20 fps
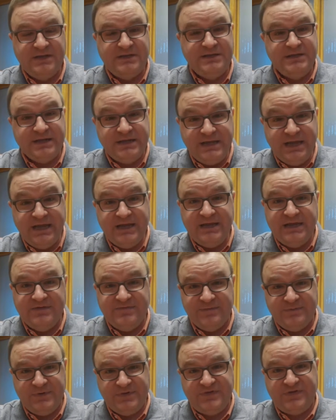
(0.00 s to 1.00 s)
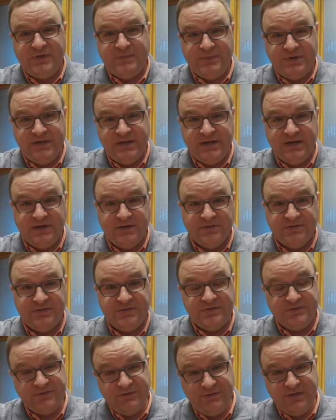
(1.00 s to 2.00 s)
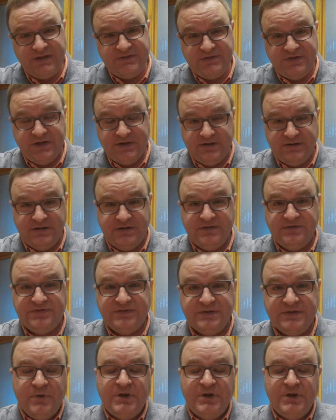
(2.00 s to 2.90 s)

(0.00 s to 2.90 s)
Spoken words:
you can't give them to somebody else. So that's kind of nice.